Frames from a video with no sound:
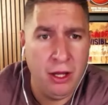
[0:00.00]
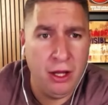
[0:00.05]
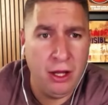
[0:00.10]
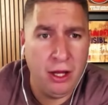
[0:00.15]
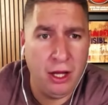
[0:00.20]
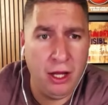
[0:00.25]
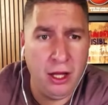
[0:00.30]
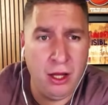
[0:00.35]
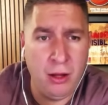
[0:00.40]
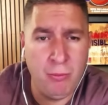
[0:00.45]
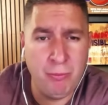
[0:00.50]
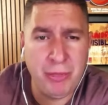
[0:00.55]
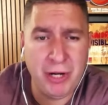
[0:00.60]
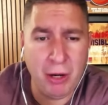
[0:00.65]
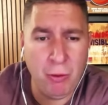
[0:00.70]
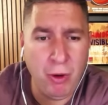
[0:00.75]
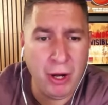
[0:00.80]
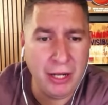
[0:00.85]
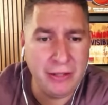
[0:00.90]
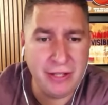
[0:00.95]
But I
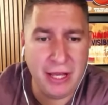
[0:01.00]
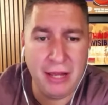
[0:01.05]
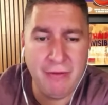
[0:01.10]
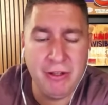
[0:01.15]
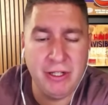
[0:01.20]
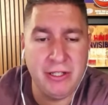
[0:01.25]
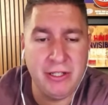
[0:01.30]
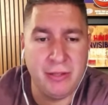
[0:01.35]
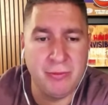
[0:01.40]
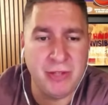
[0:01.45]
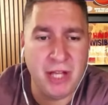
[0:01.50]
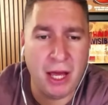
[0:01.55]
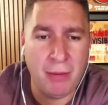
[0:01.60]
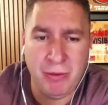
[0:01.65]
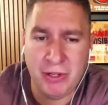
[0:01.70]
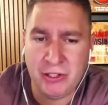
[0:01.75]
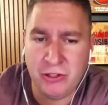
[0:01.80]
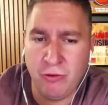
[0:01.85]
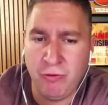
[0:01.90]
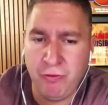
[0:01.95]
want to dive into some
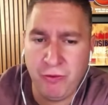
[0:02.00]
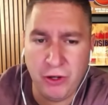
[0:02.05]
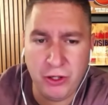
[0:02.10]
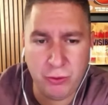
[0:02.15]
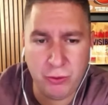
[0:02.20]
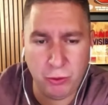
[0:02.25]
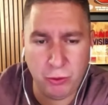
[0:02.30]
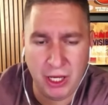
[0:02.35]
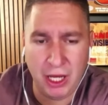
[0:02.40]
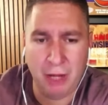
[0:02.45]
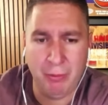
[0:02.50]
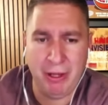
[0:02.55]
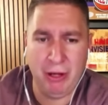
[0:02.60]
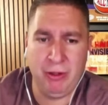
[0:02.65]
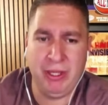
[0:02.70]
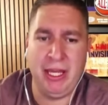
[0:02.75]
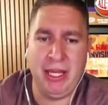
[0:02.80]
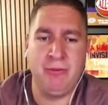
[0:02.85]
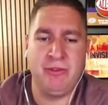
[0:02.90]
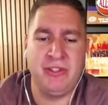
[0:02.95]
topics. So first, we'll talk about
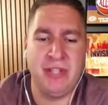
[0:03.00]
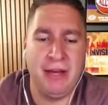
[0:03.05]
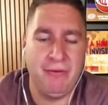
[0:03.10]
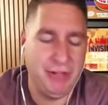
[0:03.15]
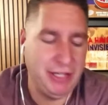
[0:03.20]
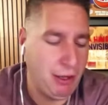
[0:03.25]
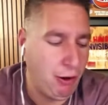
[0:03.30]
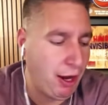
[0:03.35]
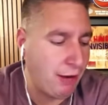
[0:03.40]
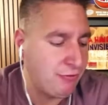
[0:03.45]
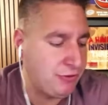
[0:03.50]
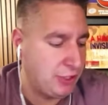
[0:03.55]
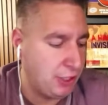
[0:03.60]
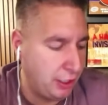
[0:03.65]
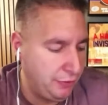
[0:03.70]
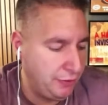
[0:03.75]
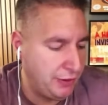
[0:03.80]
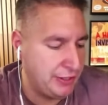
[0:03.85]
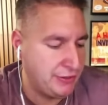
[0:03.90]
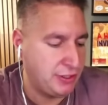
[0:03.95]
Game 7. Now, I've done
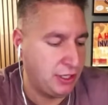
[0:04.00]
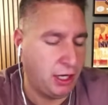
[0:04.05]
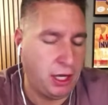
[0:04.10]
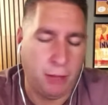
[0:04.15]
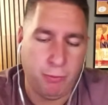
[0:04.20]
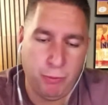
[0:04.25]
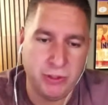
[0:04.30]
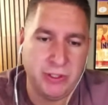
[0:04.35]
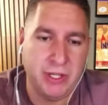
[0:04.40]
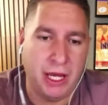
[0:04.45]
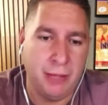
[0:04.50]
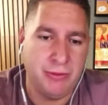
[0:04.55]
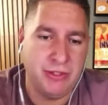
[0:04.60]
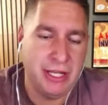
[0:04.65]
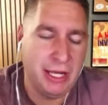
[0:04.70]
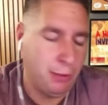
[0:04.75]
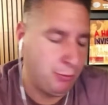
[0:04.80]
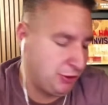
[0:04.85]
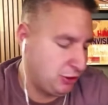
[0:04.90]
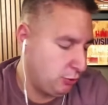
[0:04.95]
this a couple times
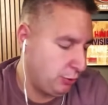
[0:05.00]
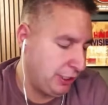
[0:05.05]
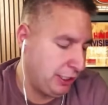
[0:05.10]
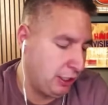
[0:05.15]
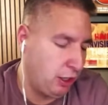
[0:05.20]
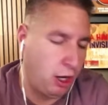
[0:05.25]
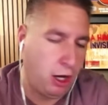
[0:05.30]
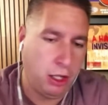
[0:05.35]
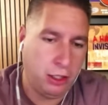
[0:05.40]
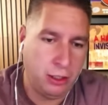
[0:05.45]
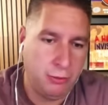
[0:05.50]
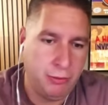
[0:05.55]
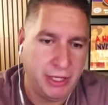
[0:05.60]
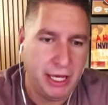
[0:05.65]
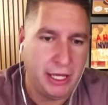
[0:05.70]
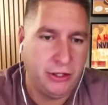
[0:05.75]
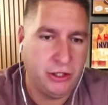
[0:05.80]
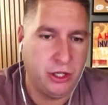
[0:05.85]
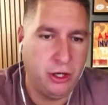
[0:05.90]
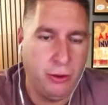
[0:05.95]
now between All NBA
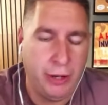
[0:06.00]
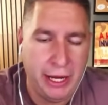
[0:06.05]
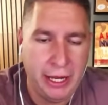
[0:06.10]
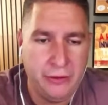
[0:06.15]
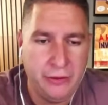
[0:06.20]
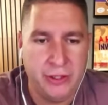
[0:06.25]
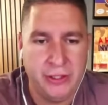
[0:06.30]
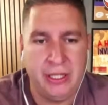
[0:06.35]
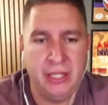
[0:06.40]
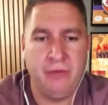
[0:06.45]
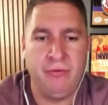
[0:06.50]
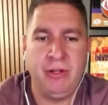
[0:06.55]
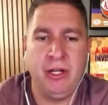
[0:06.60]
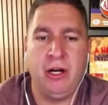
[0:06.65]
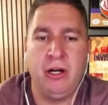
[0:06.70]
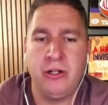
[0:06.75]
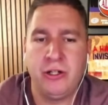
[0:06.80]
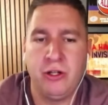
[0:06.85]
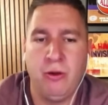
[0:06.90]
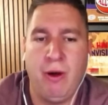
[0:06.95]
show and the
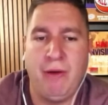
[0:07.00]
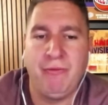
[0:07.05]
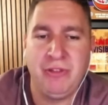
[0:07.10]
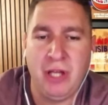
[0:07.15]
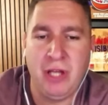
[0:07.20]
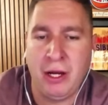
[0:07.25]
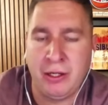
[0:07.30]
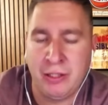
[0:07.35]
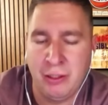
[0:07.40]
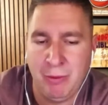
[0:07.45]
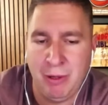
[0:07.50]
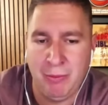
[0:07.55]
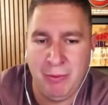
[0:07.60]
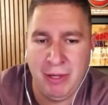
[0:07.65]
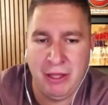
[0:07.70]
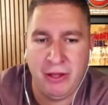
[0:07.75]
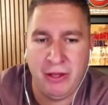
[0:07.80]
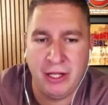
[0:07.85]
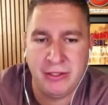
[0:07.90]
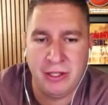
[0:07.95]
DNVR show. I've talked about my
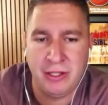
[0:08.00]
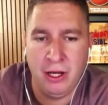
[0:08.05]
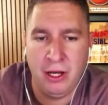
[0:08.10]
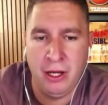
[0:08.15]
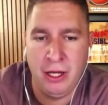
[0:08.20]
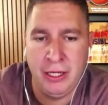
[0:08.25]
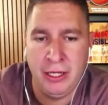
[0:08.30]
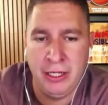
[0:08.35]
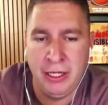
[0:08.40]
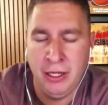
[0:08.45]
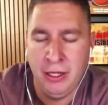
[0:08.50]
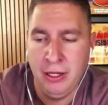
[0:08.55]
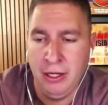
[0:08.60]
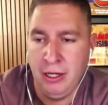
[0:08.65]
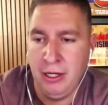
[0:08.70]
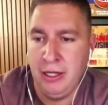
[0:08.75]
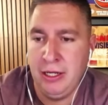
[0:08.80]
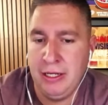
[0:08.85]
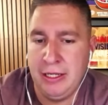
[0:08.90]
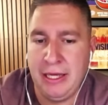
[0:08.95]
thoughts on
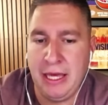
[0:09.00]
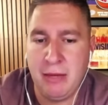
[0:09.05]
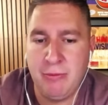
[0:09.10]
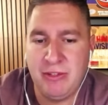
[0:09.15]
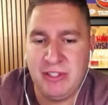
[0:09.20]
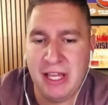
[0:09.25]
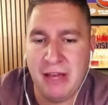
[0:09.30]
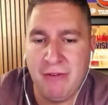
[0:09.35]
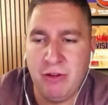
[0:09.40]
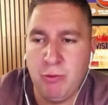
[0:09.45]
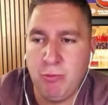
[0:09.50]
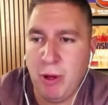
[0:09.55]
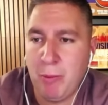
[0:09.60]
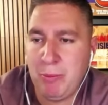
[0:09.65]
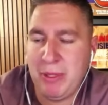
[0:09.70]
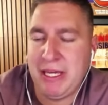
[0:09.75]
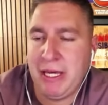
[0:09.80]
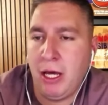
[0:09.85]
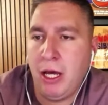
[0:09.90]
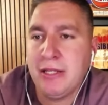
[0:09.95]
Game 7, but
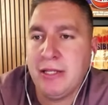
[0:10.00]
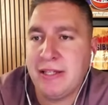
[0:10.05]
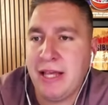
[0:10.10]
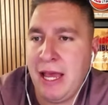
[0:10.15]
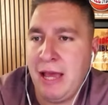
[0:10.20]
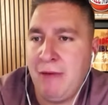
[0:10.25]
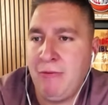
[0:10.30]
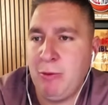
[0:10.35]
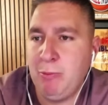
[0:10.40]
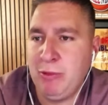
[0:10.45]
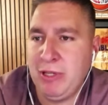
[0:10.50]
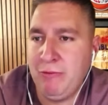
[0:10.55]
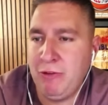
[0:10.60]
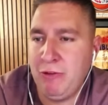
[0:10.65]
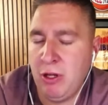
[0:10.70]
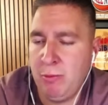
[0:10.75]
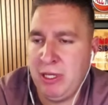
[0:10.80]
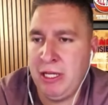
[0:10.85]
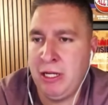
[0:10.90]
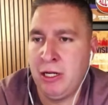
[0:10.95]
because I haven't given
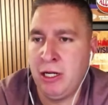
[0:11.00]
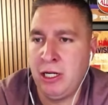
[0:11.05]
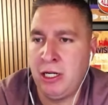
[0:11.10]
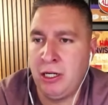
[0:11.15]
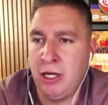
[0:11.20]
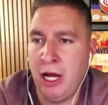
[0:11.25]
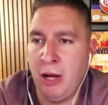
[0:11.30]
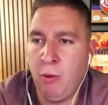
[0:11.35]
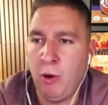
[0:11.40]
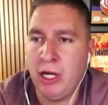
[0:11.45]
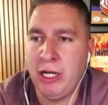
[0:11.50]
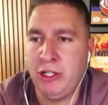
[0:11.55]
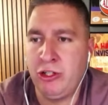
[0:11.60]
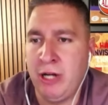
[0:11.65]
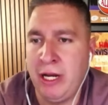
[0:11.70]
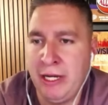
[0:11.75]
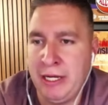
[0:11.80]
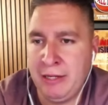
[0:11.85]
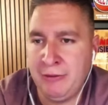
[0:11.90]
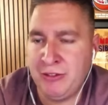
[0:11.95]
them here, I want to try
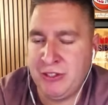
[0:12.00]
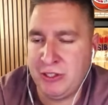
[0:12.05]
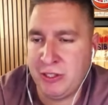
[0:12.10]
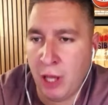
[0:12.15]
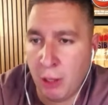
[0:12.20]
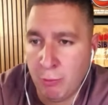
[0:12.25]
to give some